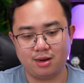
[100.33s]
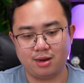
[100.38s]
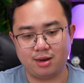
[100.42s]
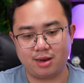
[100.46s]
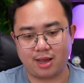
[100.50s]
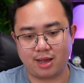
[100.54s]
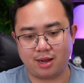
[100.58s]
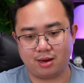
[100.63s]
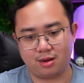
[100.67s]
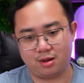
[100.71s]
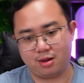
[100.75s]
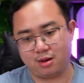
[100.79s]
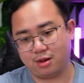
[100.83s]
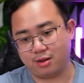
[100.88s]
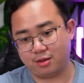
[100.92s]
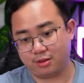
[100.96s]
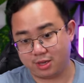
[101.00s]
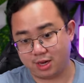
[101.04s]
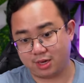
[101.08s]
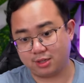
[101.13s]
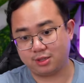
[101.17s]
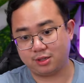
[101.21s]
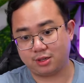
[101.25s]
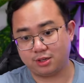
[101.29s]
that uh,
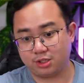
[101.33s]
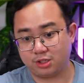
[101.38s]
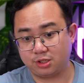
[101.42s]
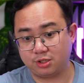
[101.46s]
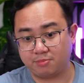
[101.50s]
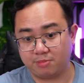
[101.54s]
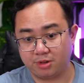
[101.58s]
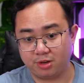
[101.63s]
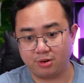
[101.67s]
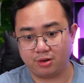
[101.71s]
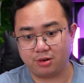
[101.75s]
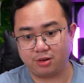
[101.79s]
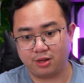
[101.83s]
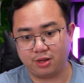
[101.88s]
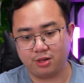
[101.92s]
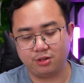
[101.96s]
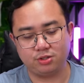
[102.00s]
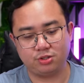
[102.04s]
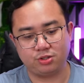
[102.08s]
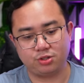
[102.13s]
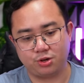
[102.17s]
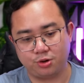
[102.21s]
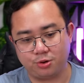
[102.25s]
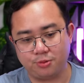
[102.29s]
does a similar thing.
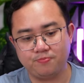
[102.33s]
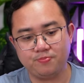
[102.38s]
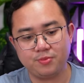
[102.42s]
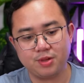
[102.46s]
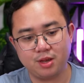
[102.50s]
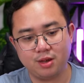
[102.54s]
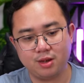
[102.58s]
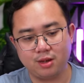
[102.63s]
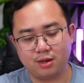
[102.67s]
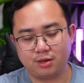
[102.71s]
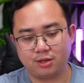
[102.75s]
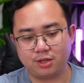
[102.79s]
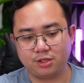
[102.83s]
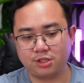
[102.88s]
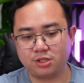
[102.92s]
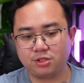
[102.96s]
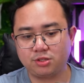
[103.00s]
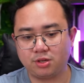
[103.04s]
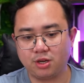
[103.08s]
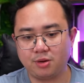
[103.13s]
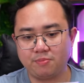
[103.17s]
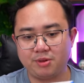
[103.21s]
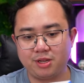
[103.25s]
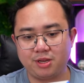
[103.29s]
So this is
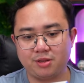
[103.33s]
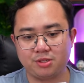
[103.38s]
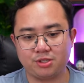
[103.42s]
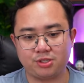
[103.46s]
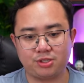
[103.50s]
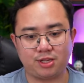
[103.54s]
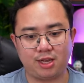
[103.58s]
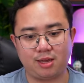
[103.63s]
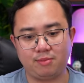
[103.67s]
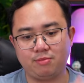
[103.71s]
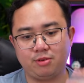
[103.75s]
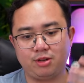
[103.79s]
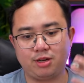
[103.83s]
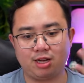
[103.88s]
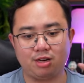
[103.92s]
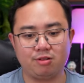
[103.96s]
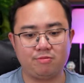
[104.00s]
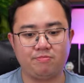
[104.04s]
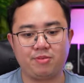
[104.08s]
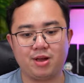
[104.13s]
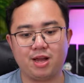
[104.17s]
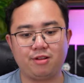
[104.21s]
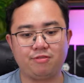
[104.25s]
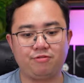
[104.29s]
going to be the same kind
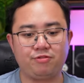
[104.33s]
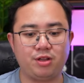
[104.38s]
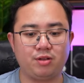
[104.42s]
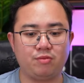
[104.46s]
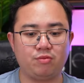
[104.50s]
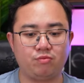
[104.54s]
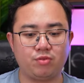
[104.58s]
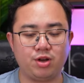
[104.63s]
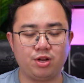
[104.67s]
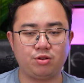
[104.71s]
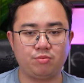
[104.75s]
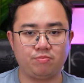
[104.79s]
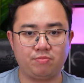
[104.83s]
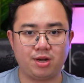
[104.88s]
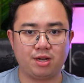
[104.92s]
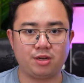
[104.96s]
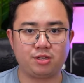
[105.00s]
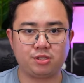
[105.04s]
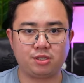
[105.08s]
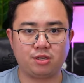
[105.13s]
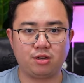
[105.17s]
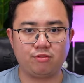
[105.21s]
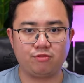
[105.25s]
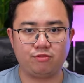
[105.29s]
of benefit when you buy
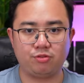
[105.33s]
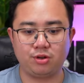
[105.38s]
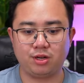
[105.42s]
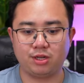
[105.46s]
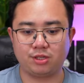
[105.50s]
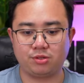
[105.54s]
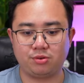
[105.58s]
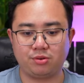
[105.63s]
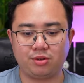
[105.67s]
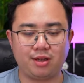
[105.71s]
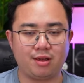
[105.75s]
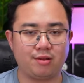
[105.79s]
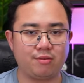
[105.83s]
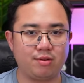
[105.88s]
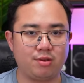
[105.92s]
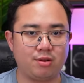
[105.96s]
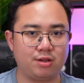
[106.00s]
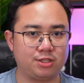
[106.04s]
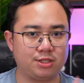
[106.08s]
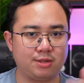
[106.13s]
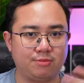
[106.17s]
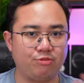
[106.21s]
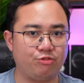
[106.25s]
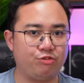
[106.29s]
this kind of phone as you get uh,
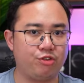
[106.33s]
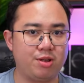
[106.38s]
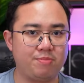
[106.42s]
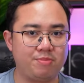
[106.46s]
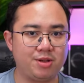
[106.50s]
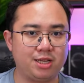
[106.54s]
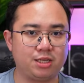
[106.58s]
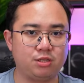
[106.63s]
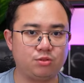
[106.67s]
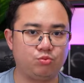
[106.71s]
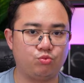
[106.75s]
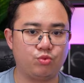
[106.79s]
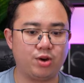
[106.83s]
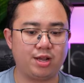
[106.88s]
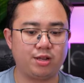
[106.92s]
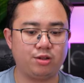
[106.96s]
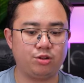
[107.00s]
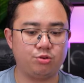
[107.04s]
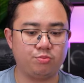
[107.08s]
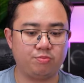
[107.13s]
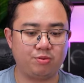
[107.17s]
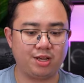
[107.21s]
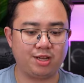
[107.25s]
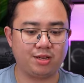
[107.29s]
some freebies when
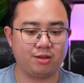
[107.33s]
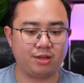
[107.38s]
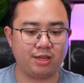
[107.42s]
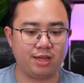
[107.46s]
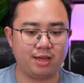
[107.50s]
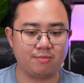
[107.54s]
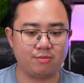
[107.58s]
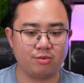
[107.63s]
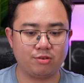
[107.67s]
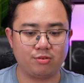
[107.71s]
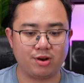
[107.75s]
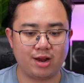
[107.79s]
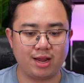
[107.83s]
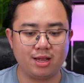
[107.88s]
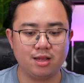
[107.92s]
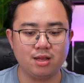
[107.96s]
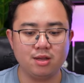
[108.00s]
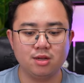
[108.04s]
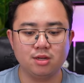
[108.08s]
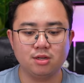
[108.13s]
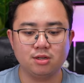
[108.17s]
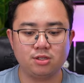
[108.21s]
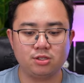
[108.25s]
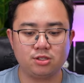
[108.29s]
you play the game, all right?
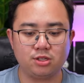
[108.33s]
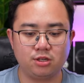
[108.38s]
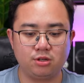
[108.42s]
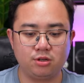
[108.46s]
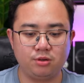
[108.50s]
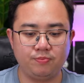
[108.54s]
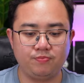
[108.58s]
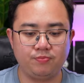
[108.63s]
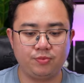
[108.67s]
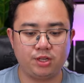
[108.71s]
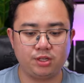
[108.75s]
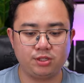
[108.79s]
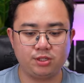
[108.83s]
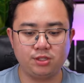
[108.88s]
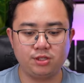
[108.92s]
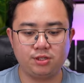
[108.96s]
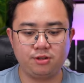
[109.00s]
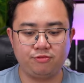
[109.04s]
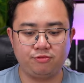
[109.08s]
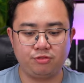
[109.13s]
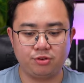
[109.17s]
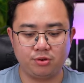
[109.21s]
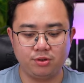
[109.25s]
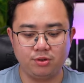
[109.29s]
So this is
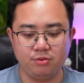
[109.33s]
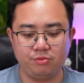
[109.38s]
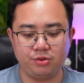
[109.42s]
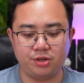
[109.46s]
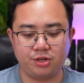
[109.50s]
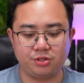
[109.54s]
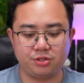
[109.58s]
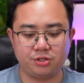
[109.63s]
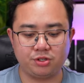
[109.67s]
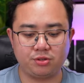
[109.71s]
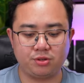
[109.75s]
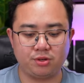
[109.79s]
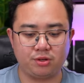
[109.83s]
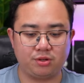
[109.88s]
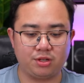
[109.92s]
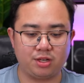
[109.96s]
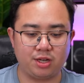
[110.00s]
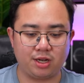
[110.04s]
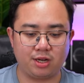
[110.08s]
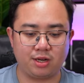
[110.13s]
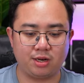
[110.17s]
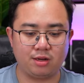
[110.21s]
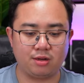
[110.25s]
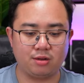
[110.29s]
the phone. We are just going to
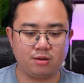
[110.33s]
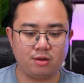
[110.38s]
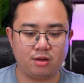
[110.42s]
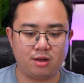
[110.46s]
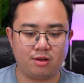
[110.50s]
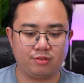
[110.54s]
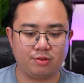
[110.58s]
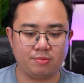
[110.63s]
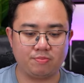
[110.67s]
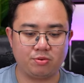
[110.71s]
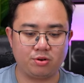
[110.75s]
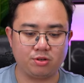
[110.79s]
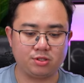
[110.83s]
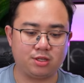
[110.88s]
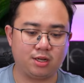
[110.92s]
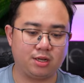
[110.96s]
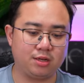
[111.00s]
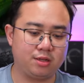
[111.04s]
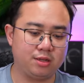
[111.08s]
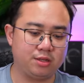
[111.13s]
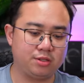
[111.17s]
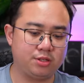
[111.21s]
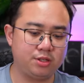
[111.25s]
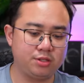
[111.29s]
take it out of the box
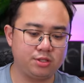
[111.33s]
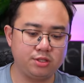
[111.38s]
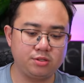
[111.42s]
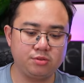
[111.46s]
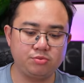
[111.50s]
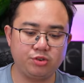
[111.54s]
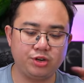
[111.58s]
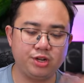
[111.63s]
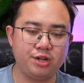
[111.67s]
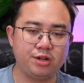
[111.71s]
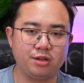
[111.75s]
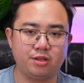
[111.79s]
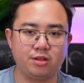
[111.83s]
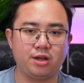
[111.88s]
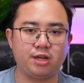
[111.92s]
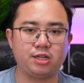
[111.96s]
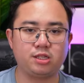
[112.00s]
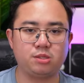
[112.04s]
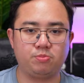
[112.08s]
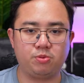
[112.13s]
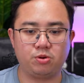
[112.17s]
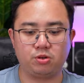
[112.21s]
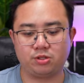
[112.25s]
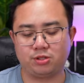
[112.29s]
like this. This is really a
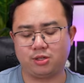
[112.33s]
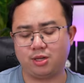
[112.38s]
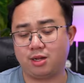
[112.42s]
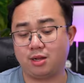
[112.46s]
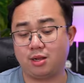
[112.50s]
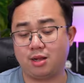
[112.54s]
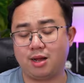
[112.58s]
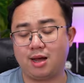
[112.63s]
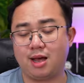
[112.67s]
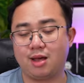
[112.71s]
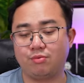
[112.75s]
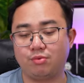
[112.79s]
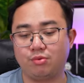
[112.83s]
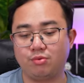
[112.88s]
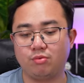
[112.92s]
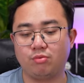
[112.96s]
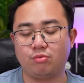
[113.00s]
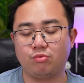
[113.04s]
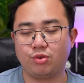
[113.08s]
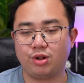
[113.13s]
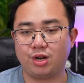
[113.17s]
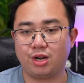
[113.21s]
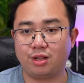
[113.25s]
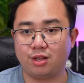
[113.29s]
nice box that I would
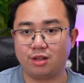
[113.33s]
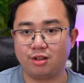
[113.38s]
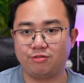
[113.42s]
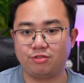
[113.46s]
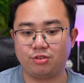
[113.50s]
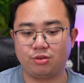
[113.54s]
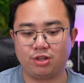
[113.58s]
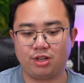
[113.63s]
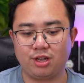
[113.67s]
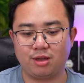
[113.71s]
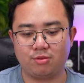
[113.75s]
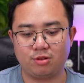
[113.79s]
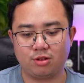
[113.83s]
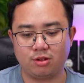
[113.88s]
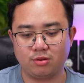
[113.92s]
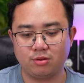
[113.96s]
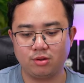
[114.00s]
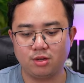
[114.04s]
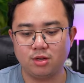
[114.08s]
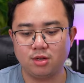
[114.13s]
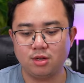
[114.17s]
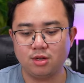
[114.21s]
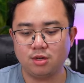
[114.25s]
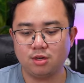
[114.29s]
really love to keep, you know?
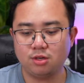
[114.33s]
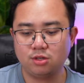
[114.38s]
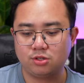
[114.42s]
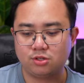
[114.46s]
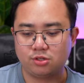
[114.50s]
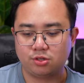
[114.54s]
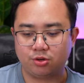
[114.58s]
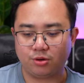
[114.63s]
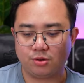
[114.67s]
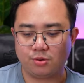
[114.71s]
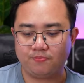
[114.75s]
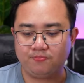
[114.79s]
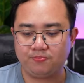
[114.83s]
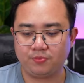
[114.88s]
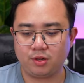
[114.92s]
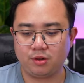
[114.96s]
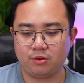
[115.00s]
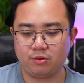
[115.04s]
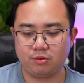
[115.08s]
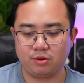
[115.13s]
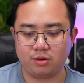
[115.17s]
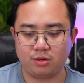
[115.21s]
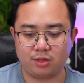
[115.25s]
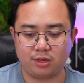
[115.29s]
So
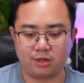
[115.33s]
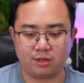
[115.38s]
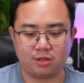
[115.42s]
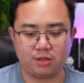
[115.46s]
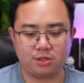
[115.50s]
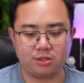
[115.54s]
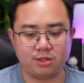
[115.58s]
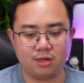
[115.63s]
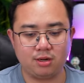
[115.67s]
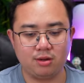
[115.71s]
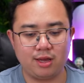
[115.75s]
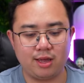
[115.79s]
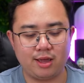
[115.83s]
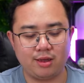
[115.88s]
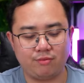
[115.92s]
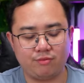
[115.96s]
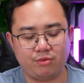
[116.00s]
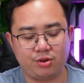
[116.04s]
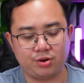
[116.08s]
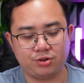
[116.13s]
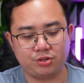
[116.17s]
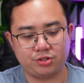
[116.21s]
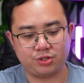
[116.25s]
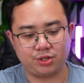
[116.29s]
we're going to take this out and
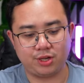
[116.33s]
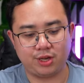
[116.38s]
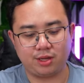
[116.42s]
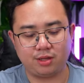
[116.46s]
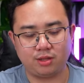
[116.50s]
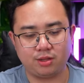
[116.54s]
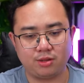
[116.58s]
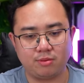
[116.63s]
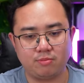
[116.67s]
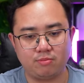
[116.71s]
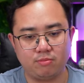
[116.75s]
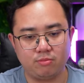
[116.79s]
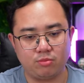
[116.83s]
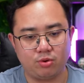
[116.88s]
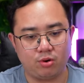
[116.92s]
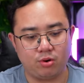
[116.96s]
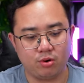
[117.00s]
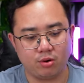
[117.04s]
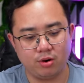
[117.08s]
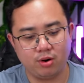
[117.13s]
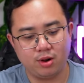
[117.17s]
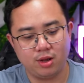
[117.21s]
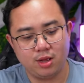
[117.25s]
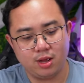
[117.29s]
we are seeing the
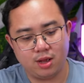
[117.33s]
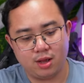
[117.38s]
more